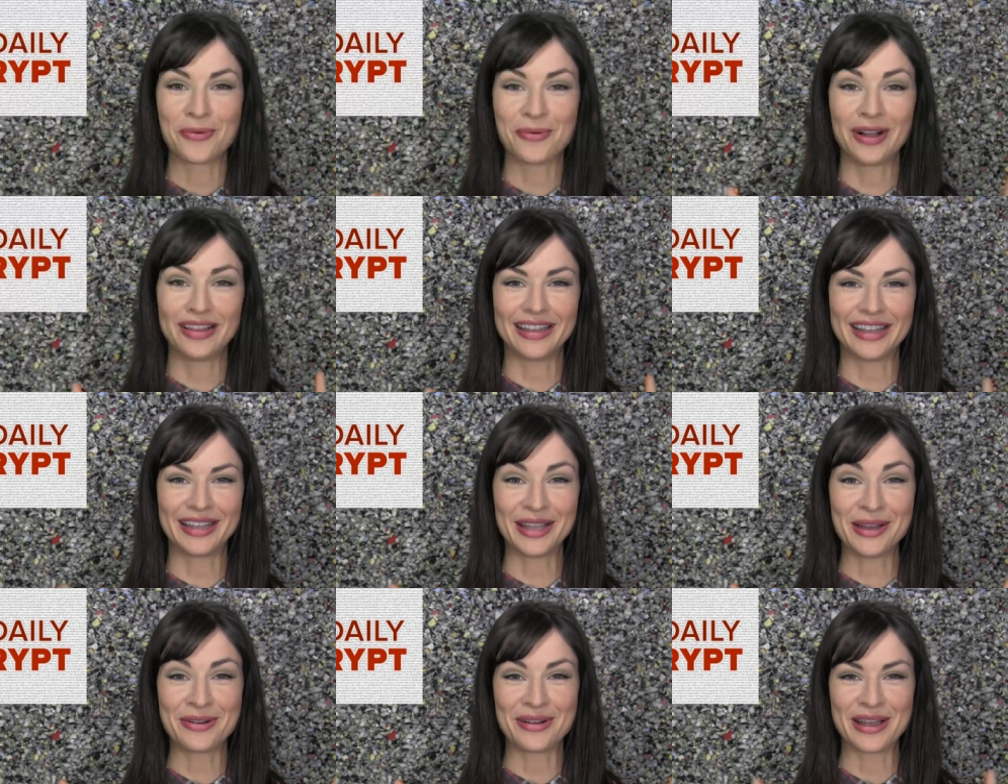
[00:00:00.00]
Well,
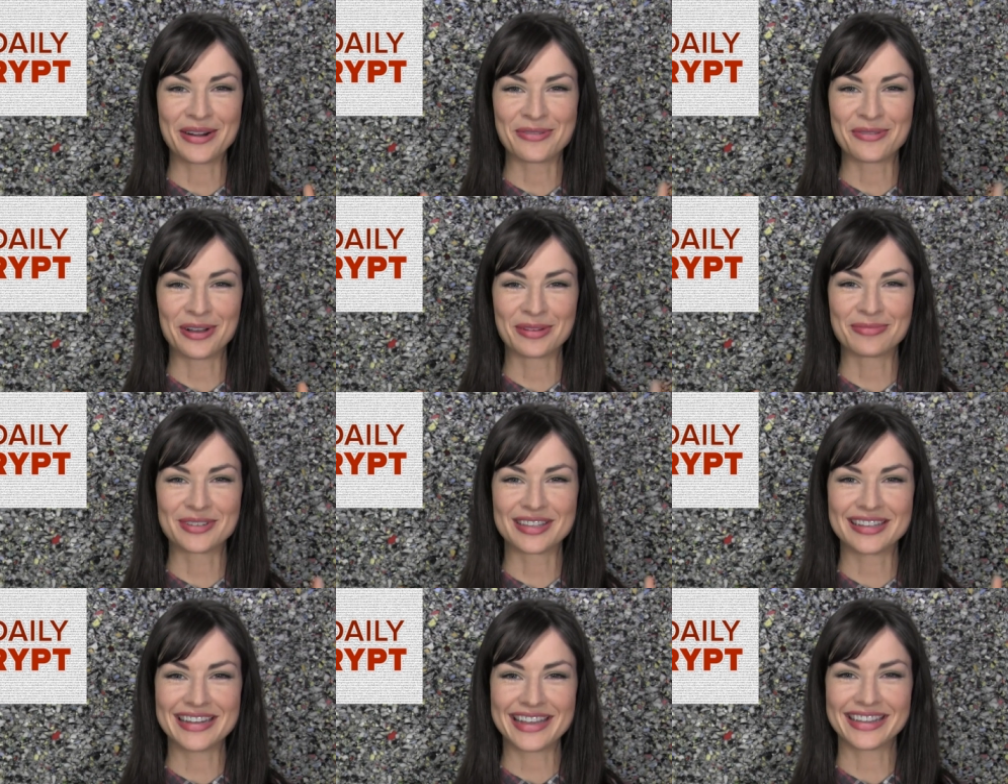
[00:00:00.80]
hello, and welcome
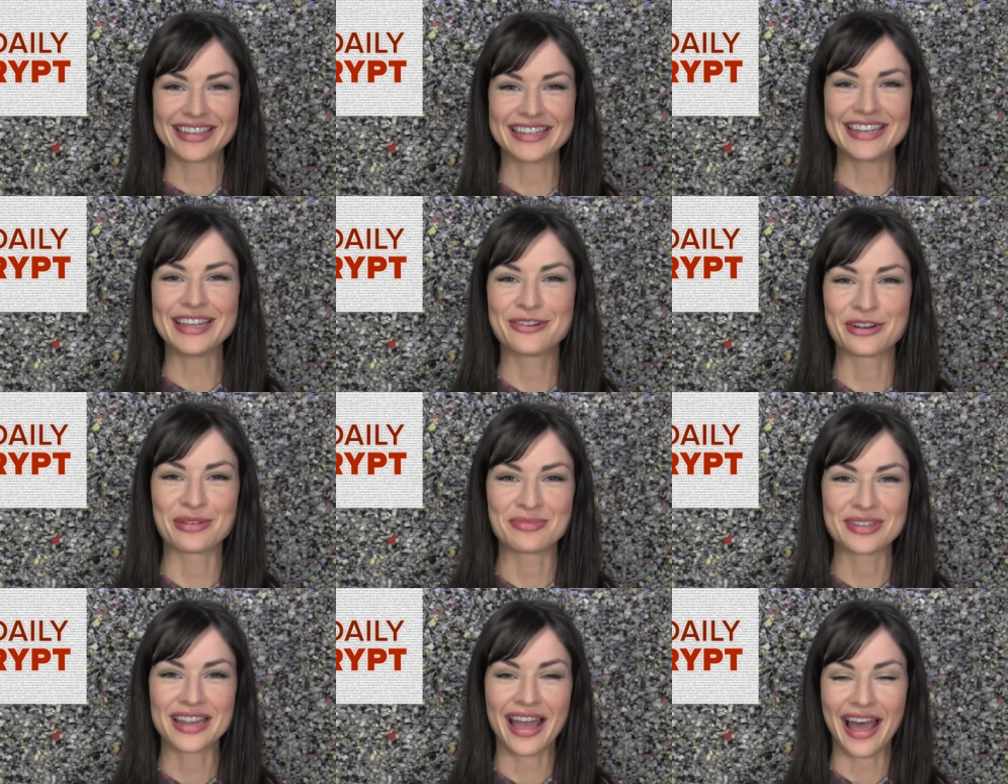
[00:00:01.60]
to The Daily
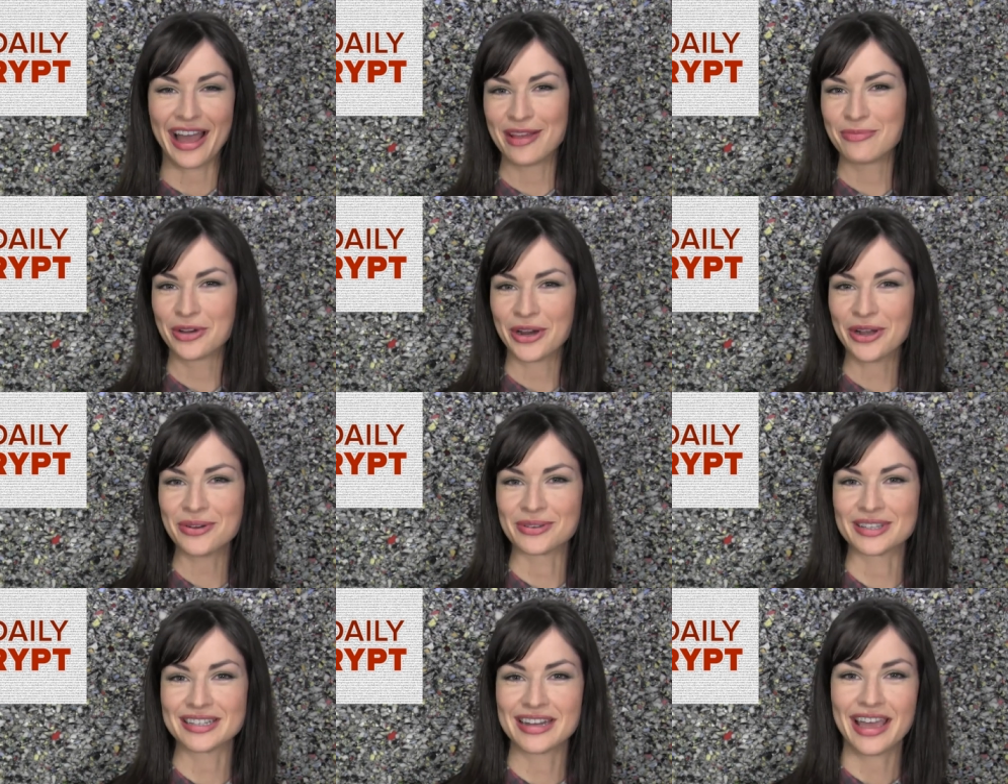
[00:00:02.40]
Decrypt. I'm your
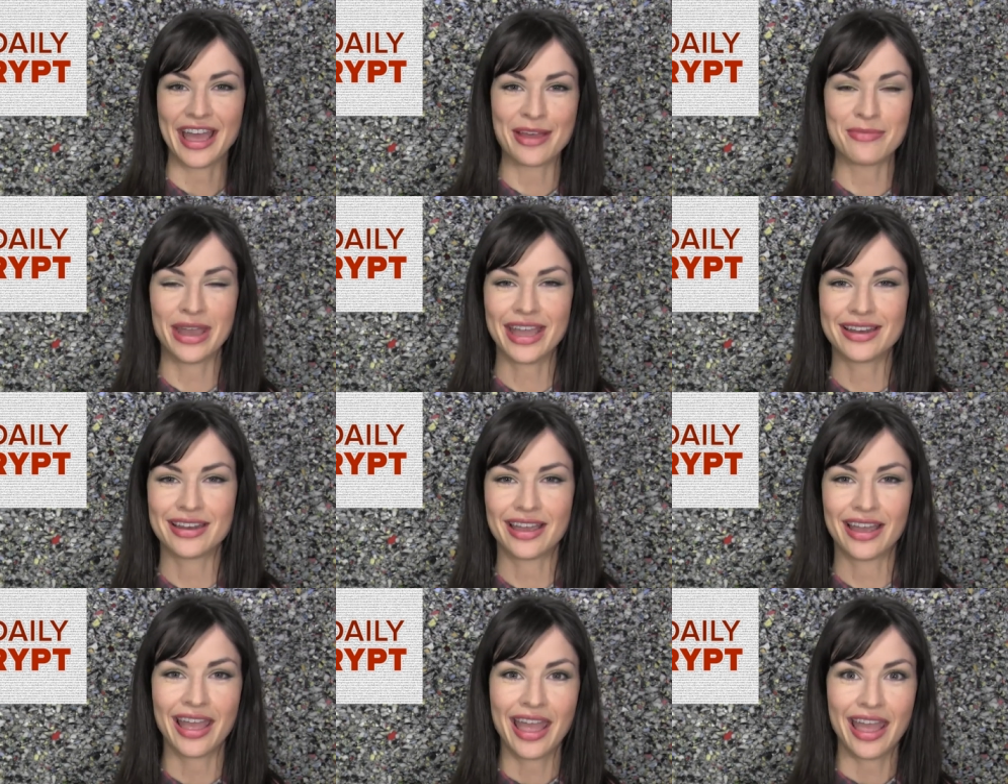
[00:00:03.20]
host,
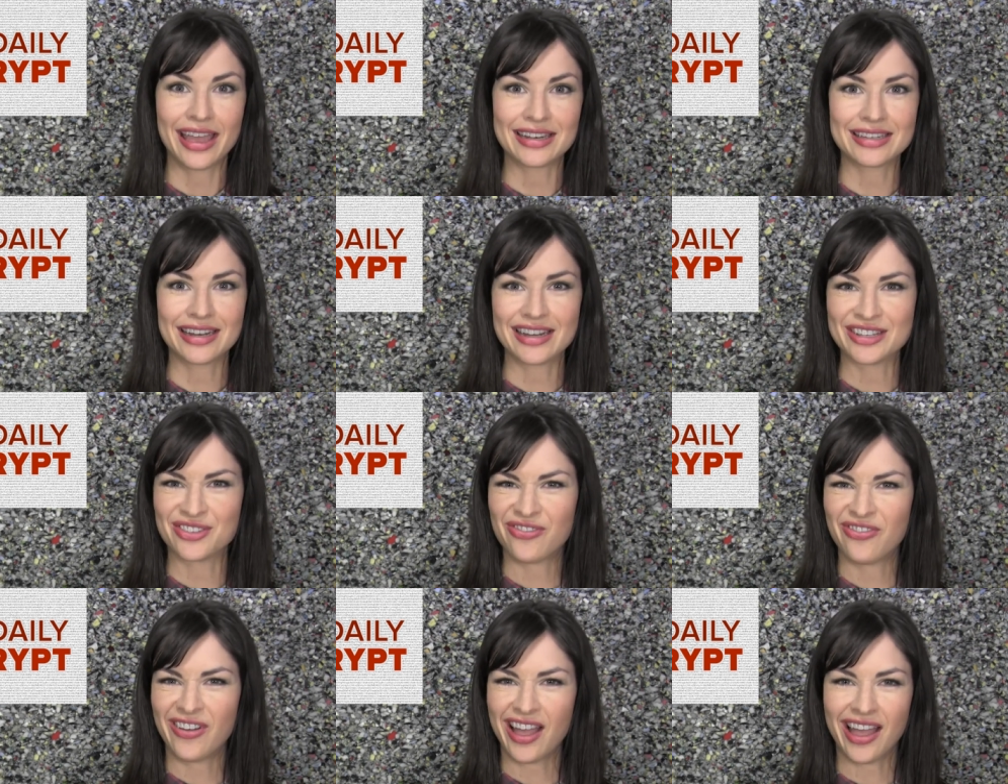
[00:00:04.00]
Amanda, and today's
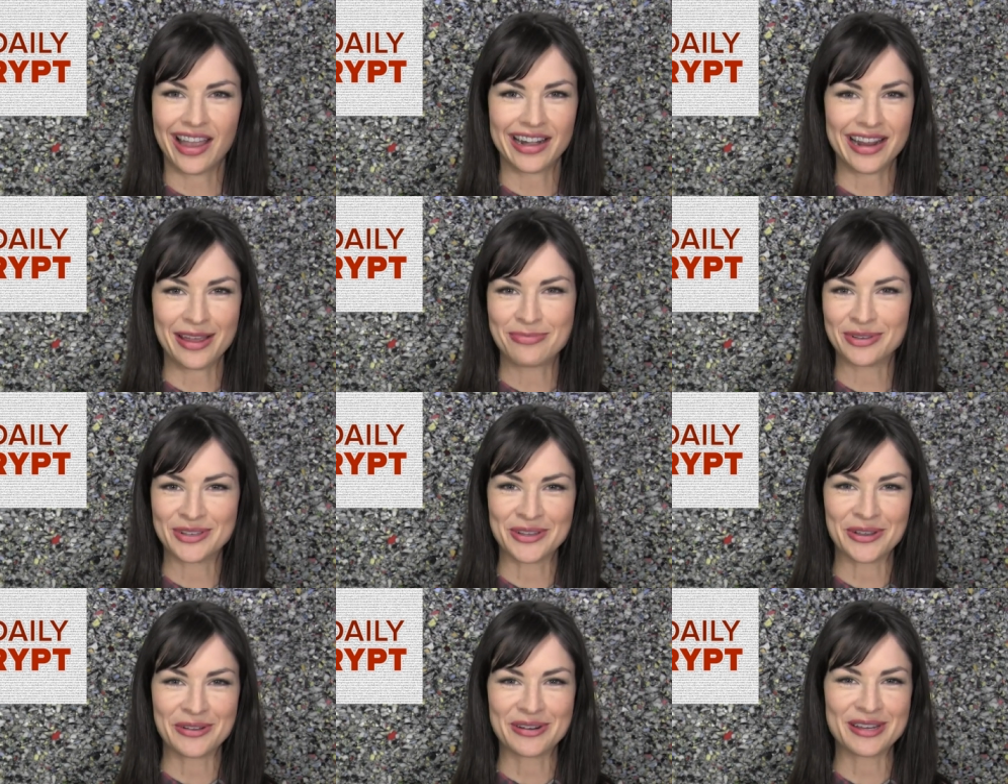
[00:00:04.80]
fine
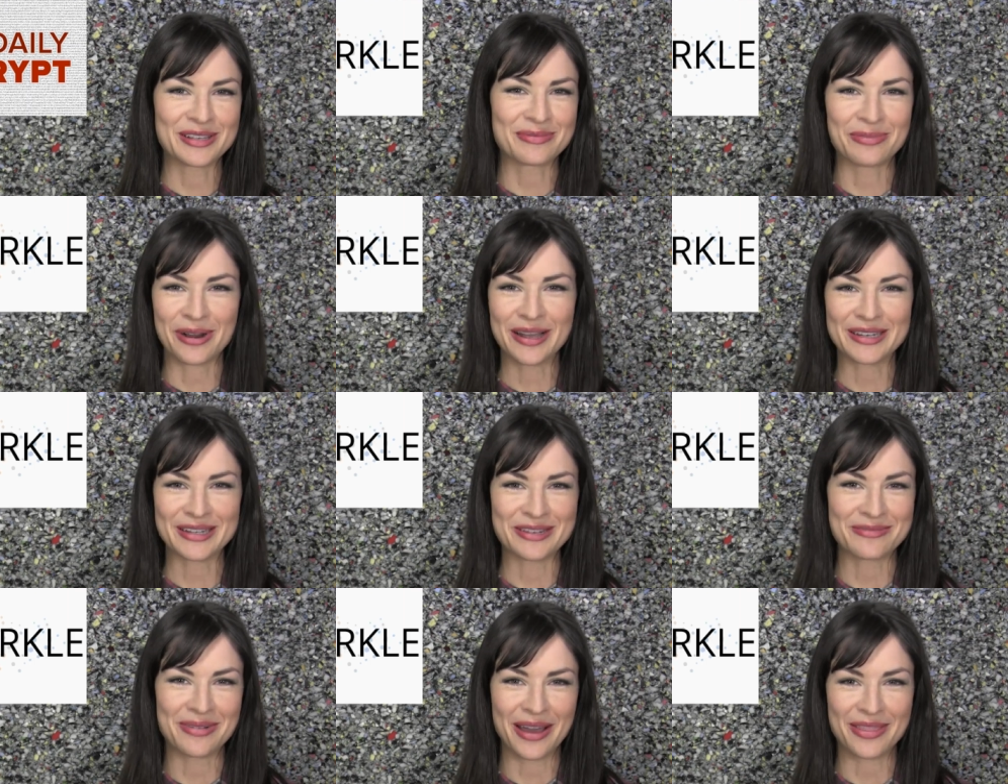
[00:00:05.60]
episode is brought to
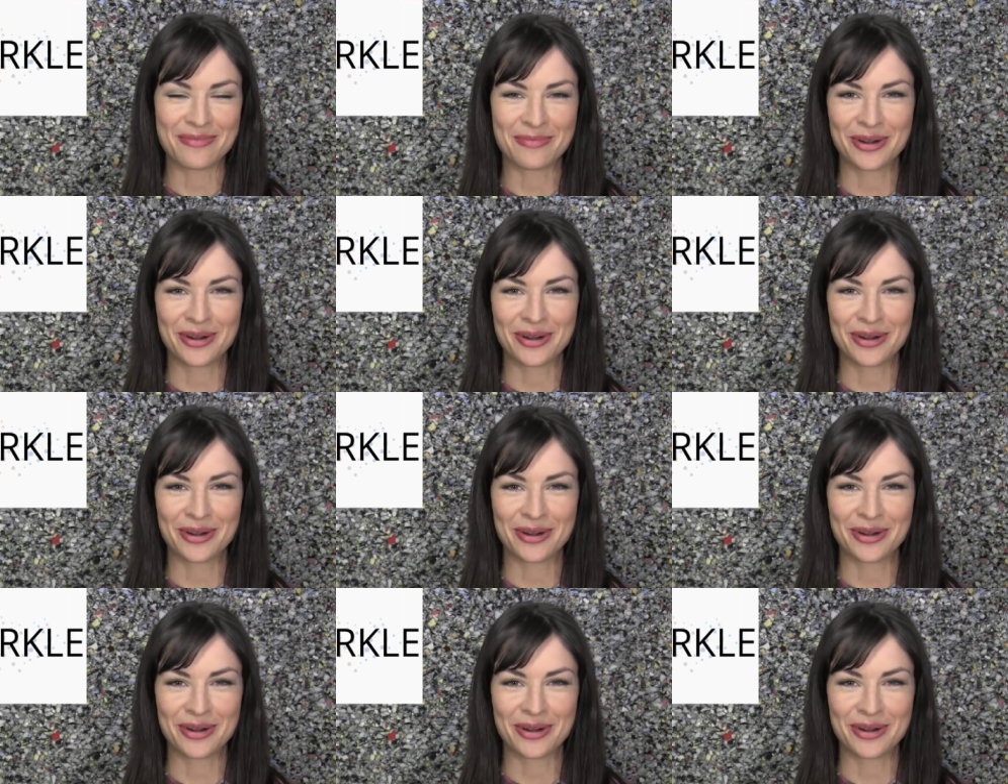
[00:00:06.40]
you by The